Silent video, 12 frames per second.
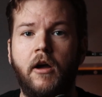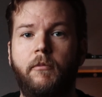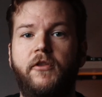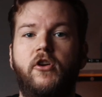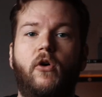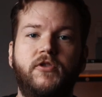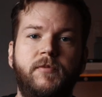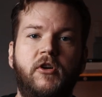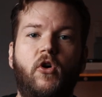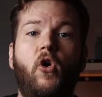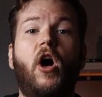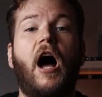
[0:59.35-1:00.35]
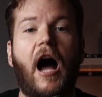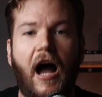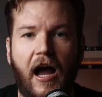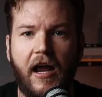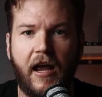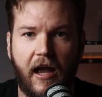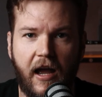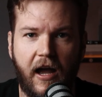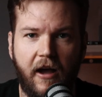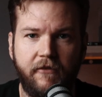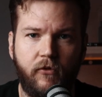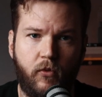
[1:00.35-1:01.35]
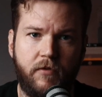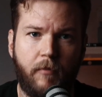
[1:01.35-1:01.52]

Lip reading: But the ultimate goal I have with